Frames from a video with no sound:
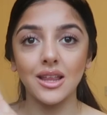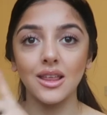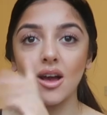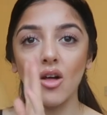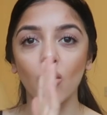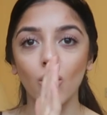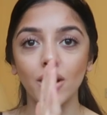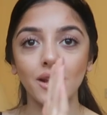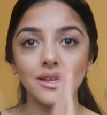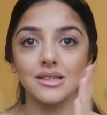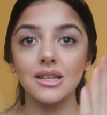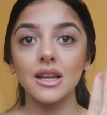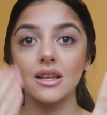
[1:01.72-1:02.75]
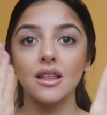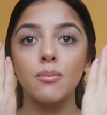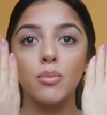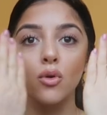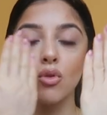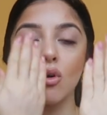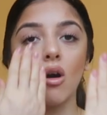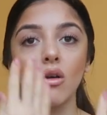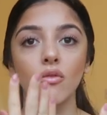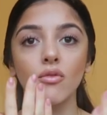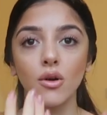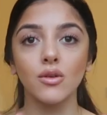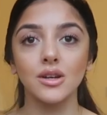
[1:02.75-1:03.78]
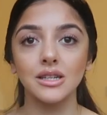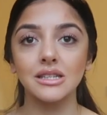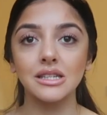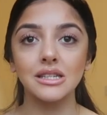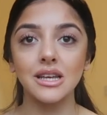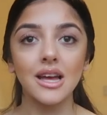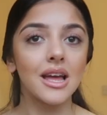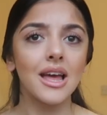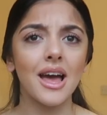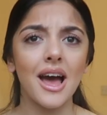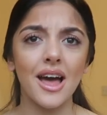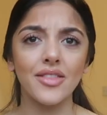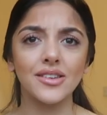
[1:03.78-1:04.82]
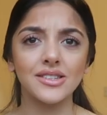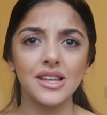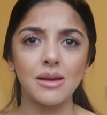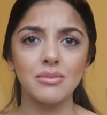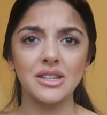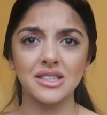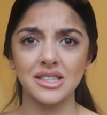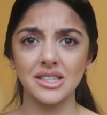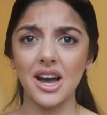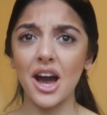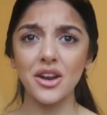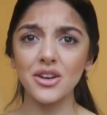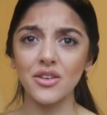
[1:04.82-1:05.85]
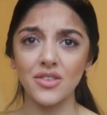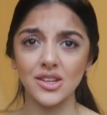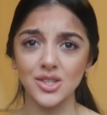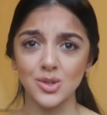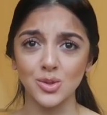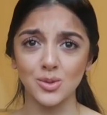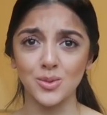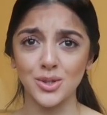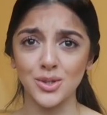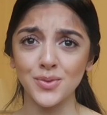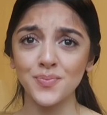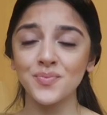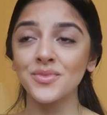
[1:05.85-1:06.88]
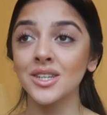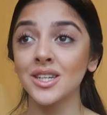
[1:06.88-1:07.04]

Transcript: it and the other one isn't, like they both can't focus at the same distance. I don't know if that's normal.